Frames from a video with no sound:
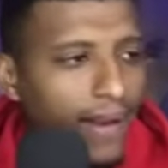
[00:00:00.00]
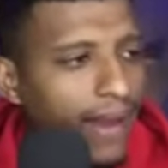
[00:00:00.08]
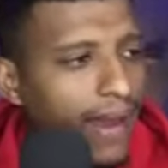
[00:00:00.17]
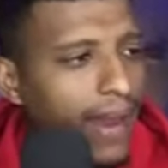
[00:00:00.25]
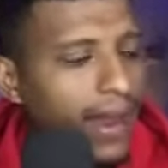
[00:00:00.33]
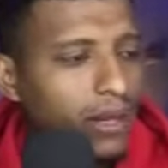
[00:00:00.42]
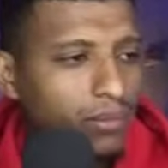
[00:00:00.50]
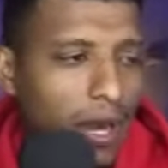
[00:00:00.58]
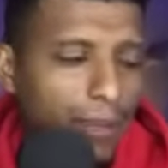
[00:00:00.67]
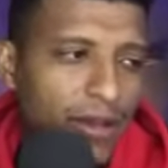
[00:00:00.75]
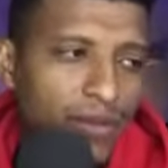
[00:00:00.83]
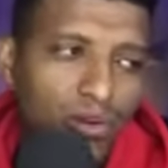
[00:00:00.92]
And my
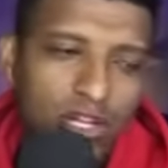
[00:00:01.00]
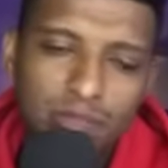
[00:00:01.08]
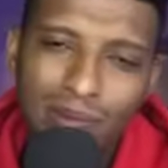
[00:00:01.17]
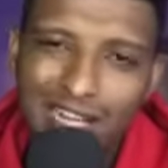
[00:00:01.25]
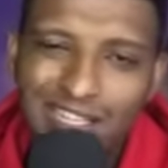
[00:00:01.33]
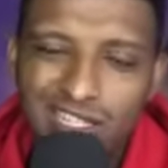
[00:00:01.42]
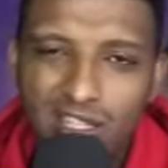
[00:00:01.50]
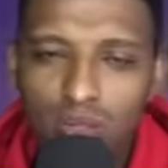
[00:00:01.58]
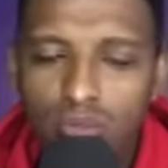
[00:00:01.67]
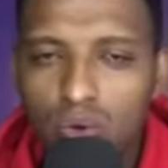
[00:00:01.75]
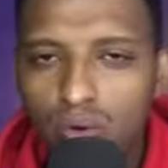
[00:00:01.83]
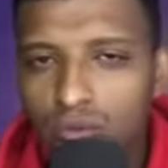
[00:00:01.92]
pick for this match is, you know,
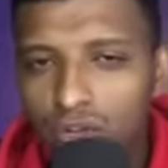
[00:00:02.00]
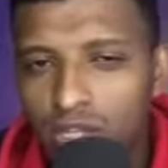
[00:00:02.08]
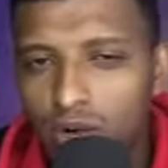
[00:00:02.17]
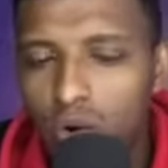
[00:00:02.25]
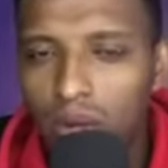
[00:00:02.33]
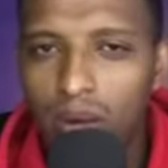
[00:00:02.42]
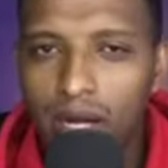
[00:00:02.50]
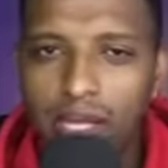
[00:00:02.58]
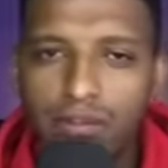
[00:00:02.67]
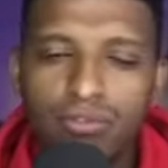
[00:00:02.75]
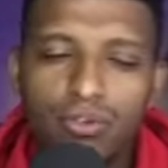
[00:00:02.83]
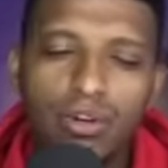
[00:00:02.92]
to go for the goal
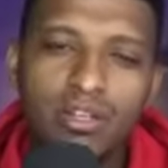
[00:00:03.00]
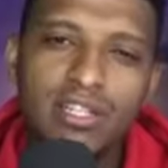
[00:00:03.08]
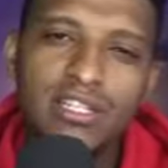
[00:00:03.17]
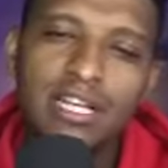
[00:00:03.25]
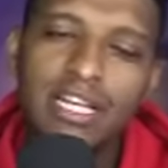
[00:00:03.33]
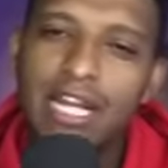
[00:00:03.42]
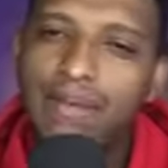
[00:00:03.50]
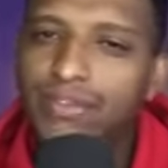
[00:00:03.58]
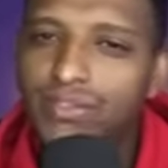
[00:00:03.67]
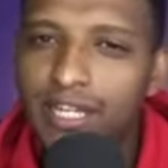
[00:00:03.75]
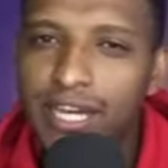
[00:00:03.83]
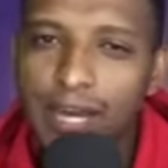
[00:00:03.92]
market for the second half
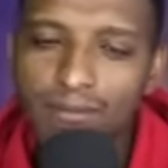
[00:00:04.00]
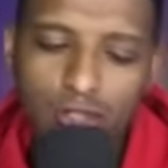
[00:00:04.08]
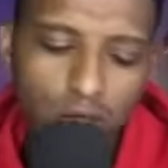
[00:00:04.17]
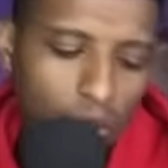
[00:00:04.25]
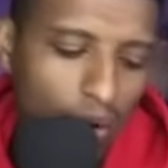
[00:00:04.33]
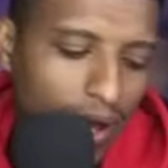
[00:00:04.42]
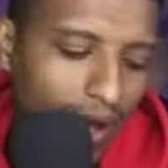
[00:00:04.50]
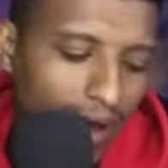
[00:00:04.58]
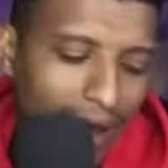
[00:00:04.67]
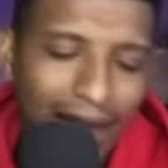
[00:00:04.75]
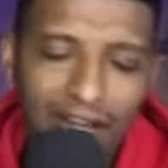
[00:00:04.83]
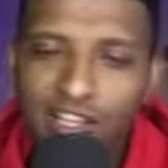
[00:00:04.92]
of the game. So
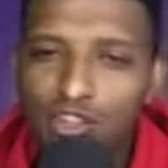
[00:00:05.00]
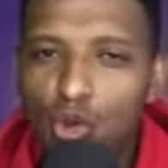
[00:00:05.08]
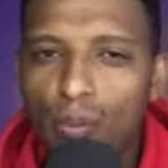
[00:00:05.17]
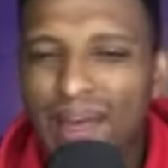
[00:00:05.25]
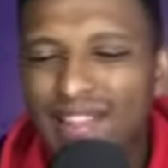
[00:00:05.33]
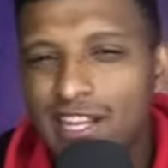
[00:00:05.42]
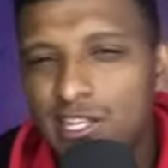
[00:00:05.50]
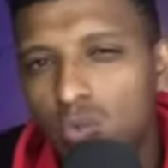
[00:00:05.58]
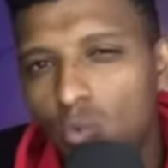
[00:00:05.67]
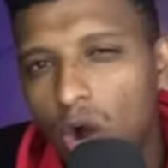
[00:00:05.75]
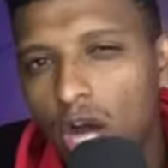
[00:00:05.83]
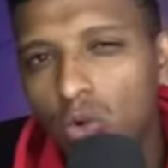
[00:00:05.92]
I think there'll be at least
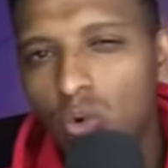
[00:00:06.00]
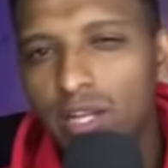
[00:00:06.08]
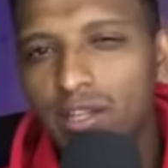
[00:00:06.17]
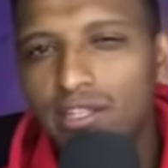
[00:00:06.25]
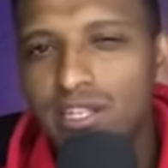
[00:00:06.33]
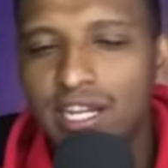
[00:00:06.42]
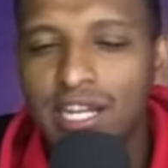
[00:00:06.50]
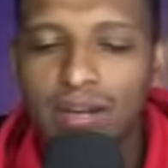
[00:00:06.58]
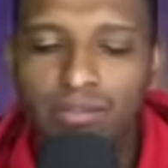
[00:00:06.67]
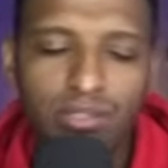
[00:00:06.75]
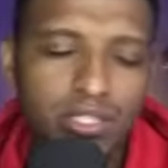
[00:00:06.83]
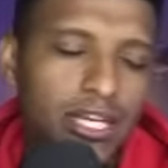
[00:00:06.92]
one goal in the second
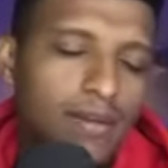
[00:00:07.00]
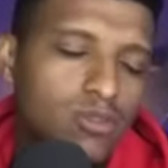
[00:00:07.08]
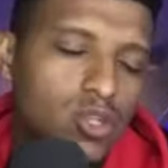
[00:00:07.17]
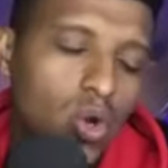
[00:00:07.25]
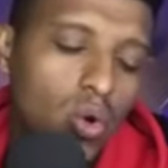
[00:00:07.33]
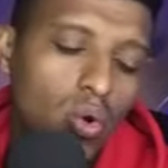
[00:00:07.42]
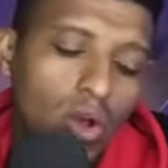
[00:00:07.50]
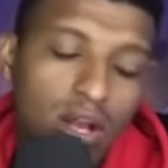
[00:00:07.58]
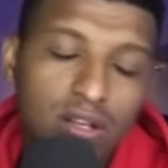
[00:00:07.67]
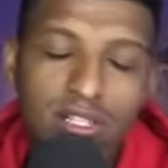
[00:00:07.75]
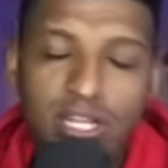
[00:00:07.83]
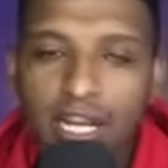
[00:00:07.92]
half of the game. So
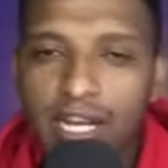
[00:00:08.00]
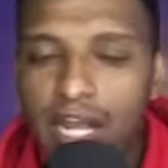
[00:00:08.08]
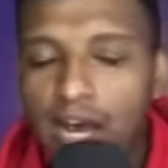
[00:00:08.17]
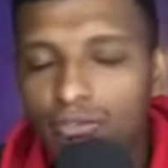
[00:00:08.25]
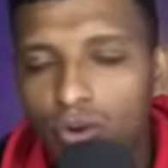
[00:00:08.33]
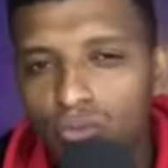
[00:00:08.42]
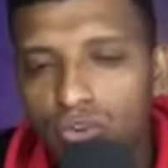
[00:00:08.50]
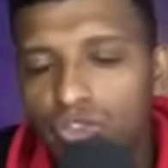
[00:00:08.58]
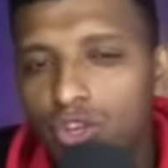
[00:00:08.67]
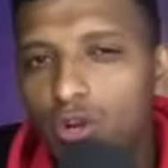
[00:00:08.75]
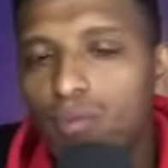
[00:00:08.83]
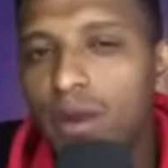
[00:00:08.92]
Second half over
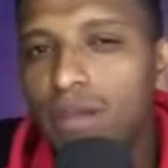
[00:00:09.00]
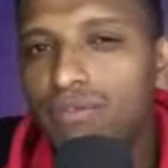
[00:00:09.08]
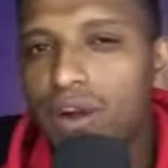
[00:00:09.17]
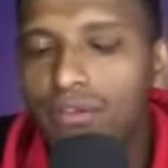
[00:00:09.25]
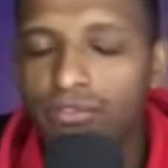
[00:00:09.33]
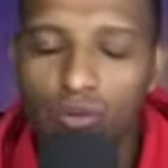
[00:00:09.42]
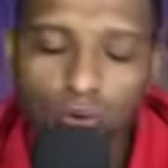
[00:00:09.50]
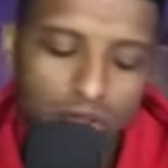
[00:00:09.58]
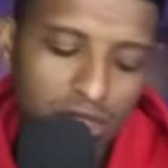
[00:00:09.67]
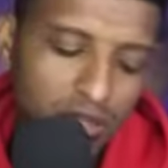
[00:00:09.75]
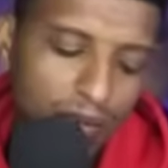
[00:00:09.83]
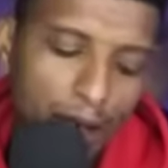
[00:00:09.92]
0.5 goals
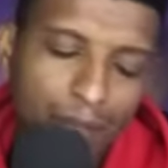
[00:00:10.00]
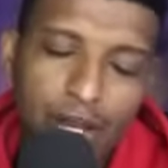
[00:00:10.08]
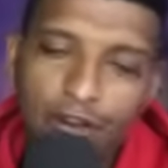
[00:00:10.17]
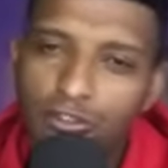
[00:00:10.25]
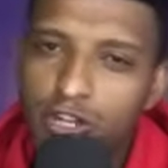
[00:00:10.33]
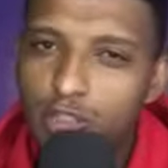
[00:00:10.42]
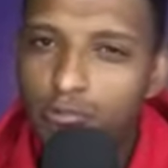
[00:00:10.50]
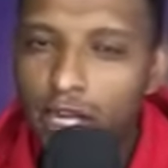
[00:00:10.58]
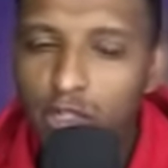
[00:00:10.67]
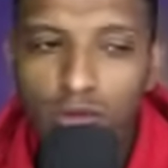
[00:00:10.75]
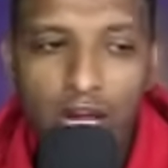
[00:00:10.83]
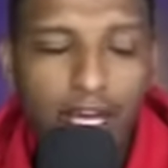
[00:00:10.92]
is my pick for this
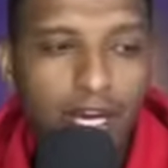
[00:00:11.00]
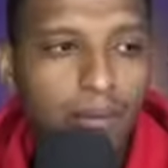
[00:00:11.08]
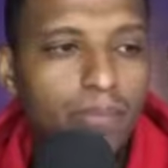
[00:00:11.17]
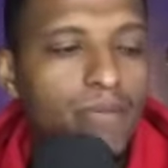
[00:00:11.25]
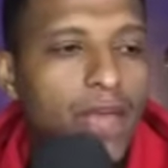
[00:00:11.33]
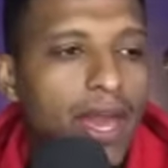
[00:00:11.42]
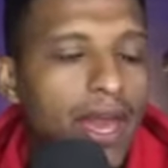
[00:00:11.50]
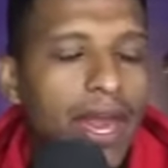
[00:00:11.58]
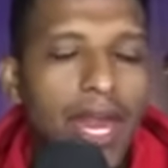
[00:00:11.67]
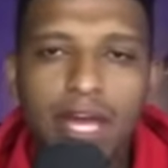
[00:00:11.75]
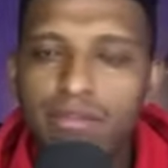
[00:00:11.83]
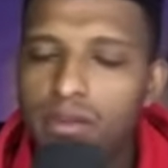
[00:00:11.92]
particular game.
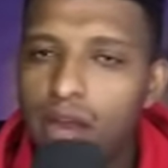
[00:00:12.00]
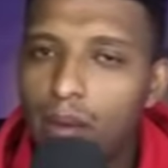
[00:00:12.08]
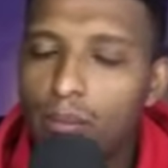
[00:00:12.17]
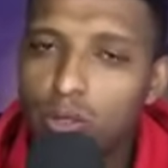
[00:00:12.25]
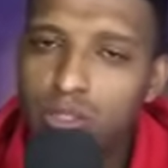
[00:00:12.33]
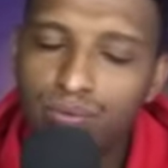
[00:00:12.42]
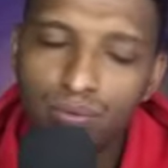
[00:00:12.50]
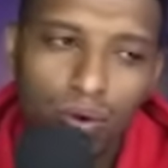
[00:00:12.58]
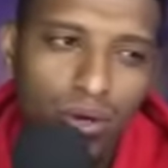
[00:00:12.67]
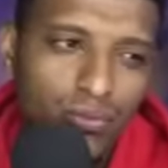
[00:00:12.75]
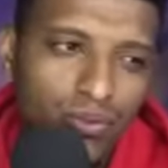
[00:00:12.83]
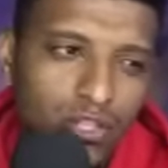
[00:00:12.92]
And the amount of
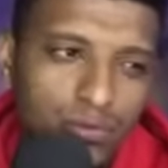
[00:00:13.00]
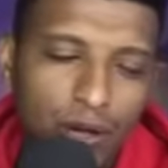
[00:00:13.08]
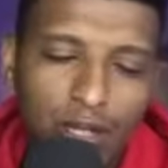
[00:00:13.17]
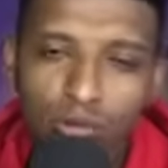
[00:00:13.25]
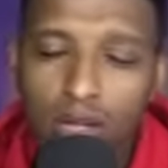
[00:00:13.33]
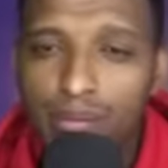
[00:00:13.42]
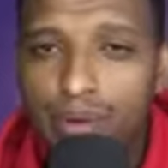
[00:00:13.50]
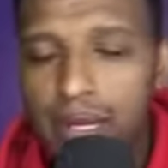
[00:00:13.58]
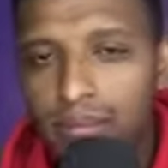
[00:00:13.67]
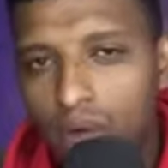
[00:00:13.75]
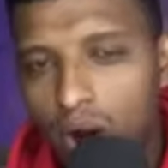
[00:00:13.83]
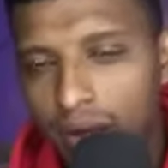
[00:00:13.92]
order for this particular
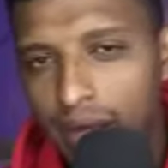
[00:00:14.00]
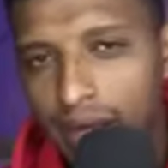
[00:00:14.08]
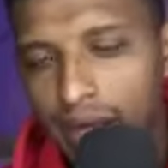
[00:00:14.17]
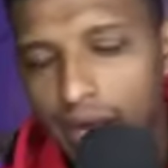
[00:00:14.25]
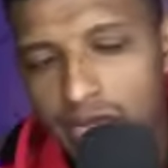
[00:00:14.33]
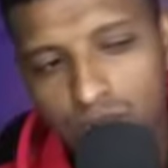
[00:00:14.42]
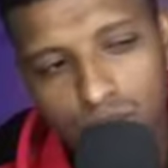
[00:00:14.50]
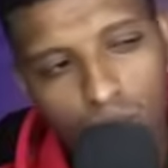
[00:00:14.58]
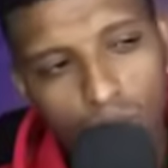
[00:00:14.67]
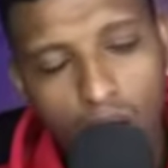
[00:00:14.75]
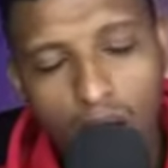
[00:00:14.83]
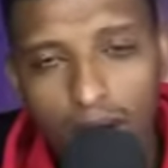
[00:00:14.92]
betting market is
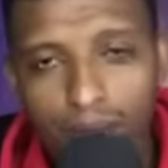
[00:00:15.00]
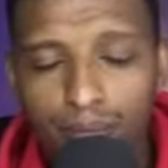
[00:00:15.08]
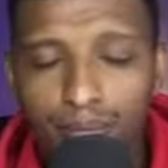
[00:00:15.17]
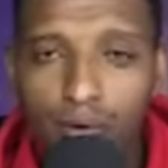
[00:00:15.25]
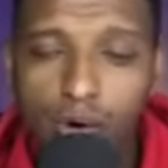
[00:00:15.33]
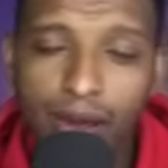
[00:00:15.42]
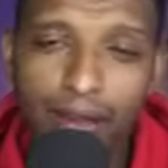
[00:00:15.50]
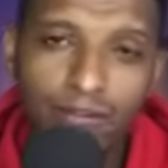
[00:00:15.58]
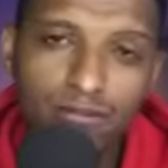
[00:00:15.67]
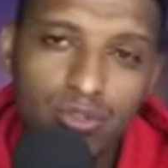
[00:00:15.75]
1.22.